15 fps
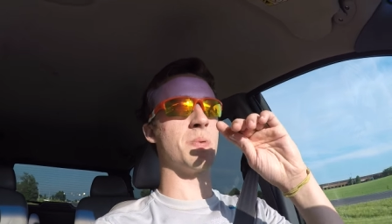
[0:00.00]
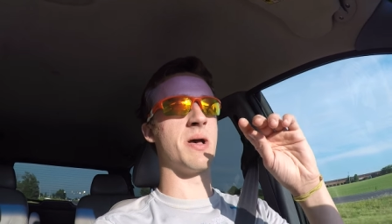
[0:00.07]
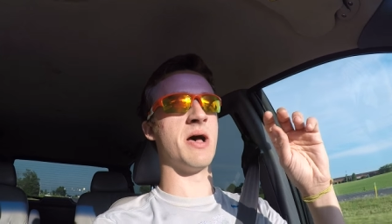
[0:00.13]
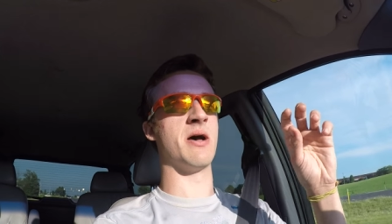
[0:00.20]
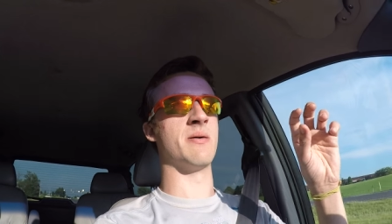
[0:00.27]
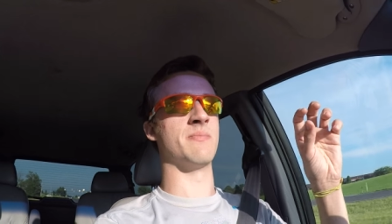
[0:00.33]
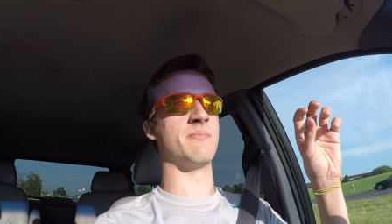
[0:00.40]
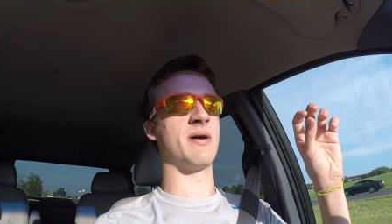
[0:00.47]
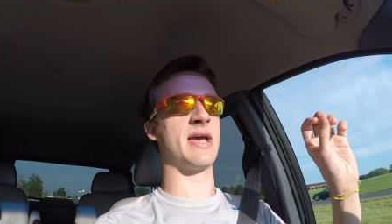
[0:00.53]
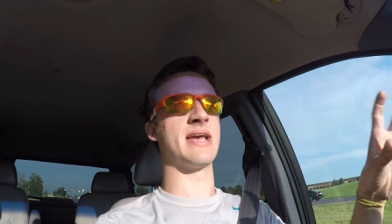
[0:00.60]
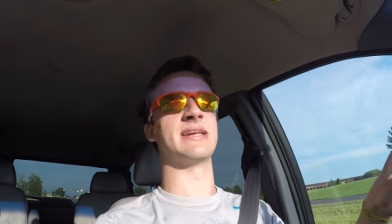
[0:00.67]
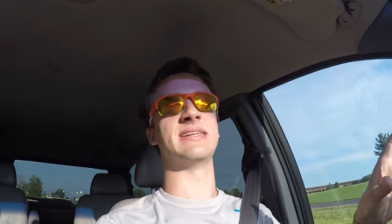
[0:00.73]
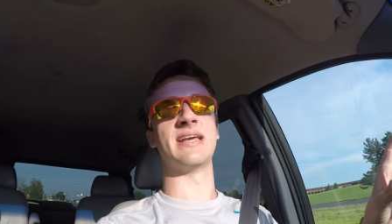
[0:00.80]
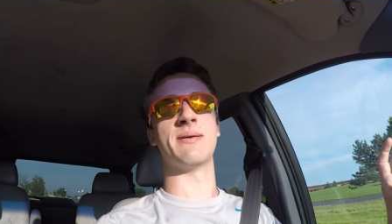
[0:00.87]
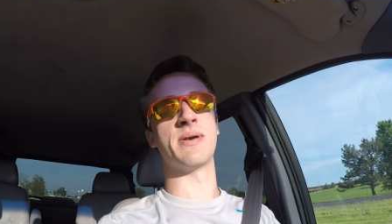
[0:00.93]
um, my
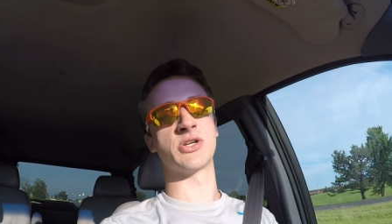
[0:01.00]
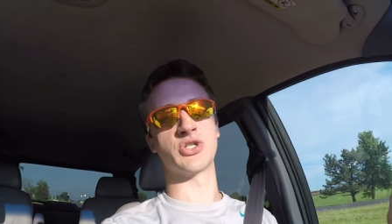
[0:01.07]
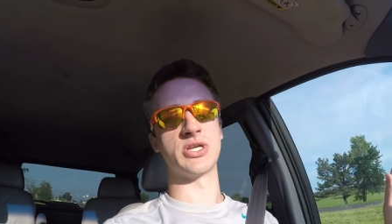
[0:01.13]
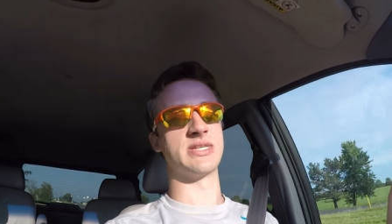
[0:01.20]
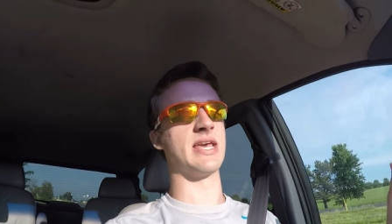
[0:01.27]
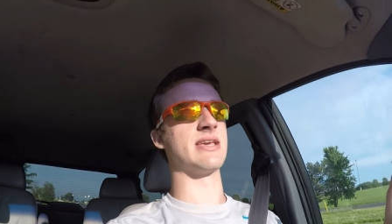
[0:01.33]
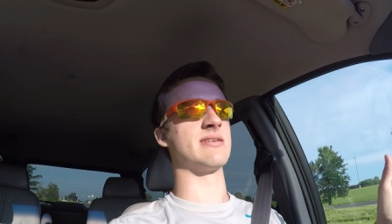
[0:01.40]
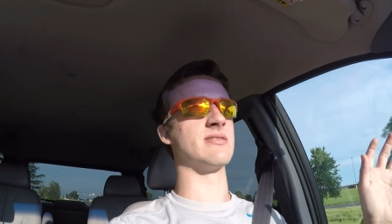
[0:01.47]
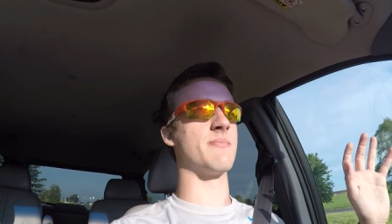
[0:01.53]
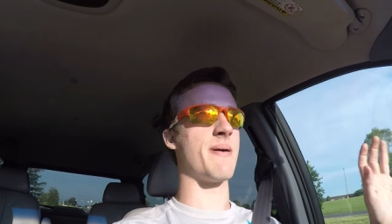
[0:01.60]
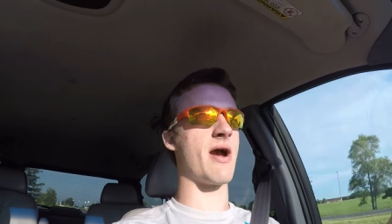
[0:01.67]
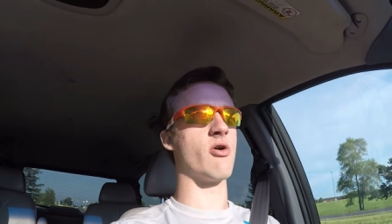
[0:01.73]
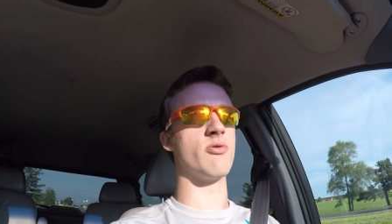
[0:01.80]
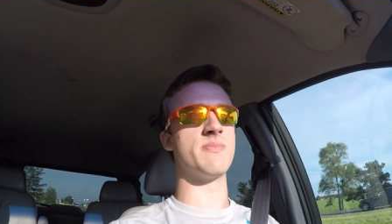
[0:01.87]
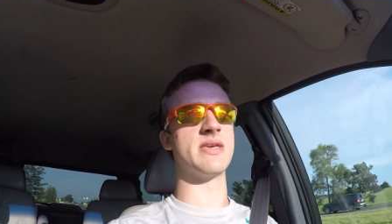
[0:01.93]
idea. I'm actually taking the
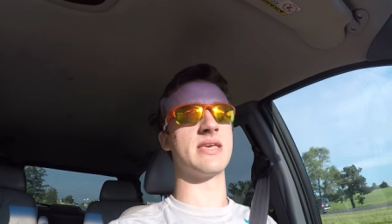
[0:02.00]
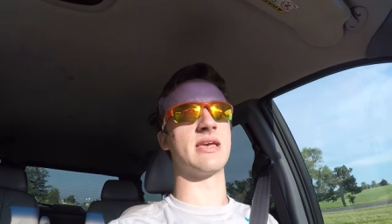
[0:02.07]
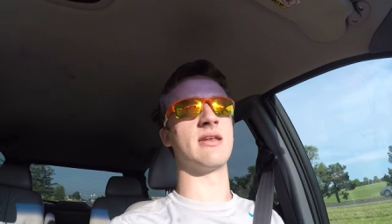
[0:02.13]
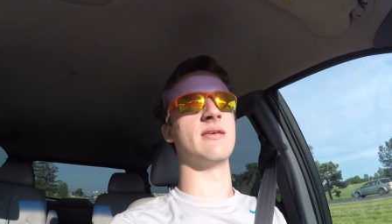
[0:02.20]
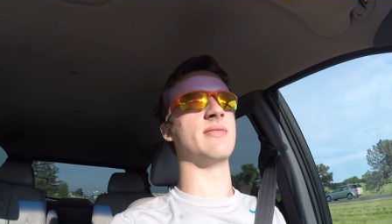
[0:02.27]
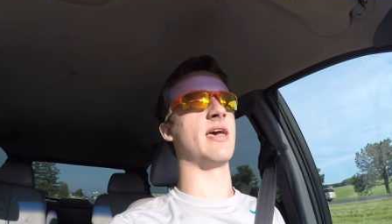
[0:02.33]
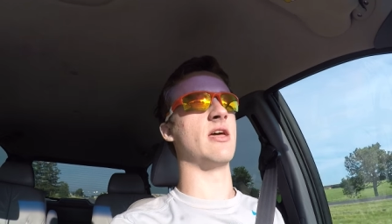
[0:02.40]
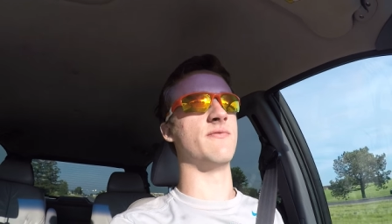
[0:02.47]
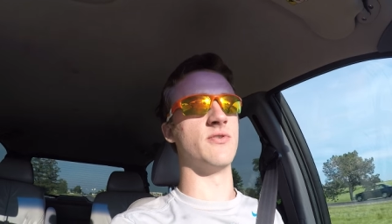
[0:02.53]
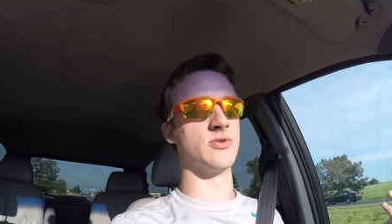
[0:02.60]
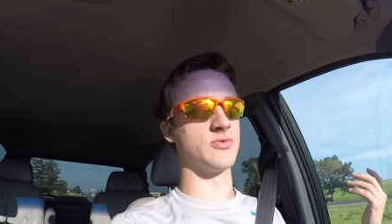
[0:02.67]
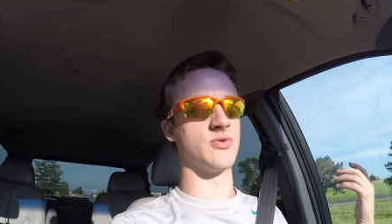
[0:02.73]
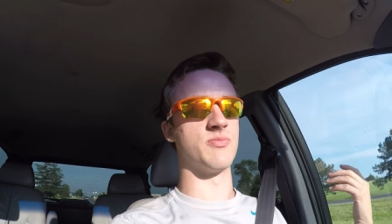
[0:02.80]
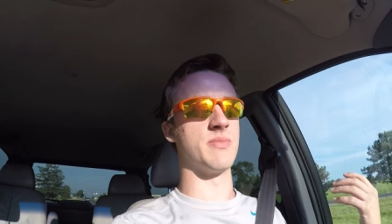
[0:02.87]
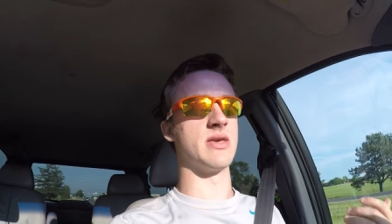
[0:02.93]
power beacon and the
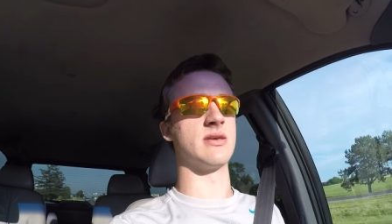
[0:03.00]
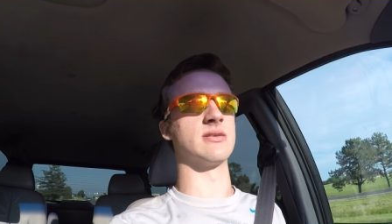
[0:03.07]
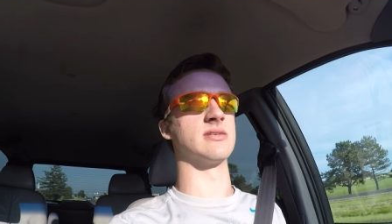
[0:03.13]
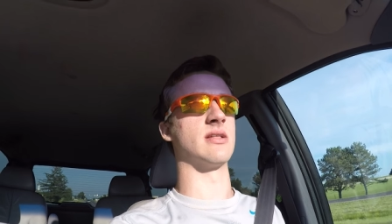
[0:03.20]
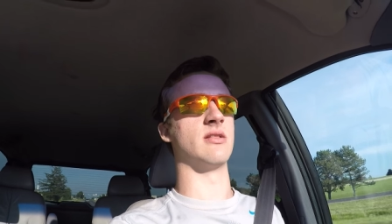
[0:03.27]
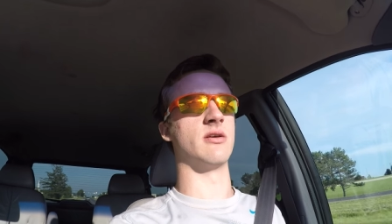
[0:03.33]
headphones with me because I